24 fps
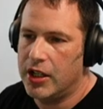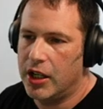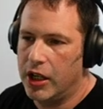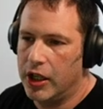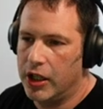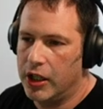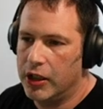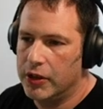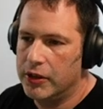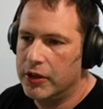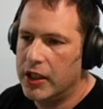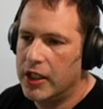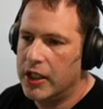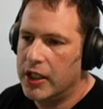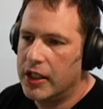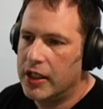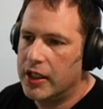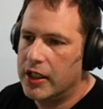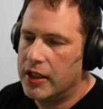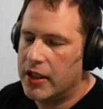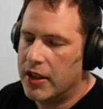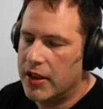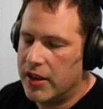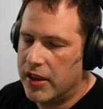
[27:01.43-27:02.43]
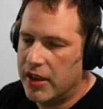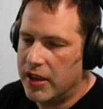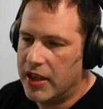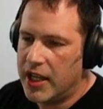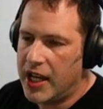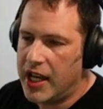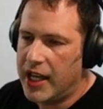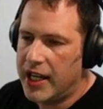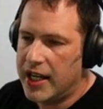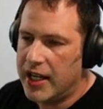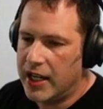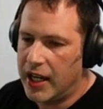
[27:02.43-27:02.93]
no,
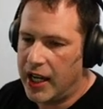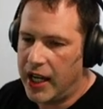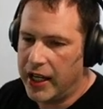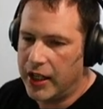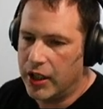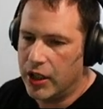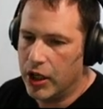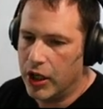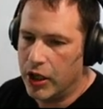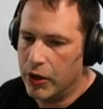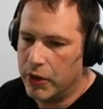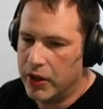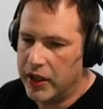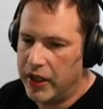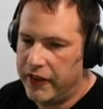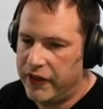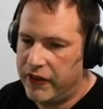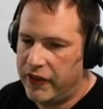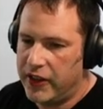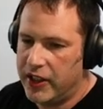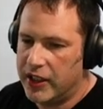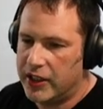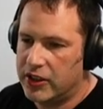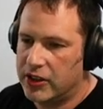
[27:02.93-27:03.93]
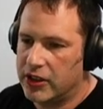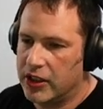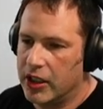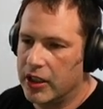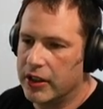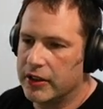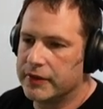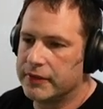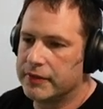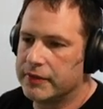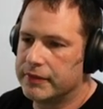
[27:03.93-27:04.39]
then I go when I fix her.